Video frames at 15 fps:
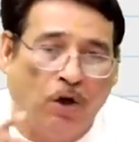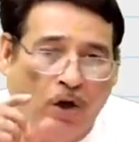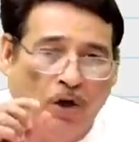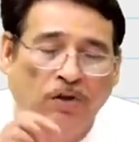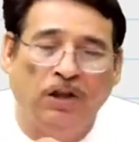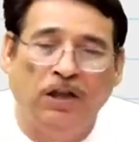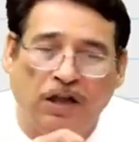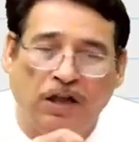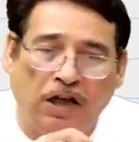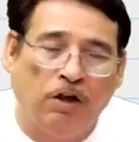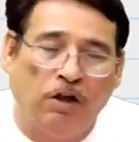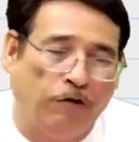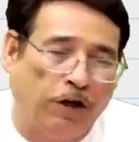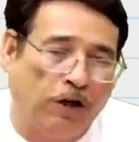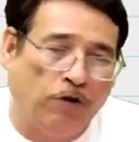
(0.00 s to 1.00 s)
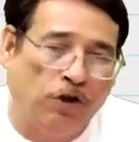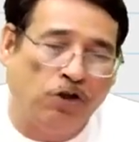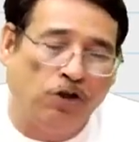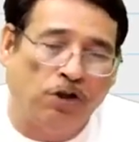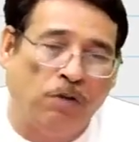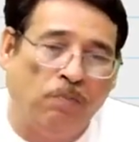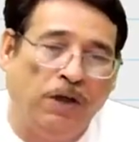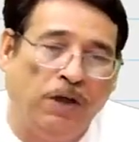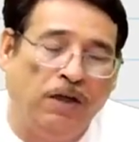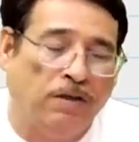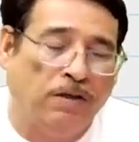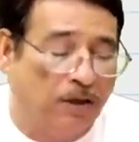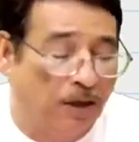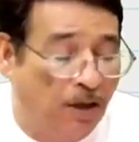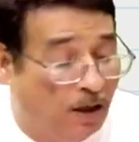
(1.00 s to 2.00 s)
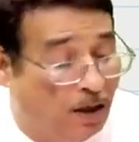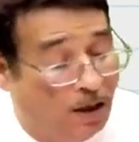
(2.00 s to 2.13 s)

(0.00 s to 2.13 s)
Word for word: On the date of acquisition means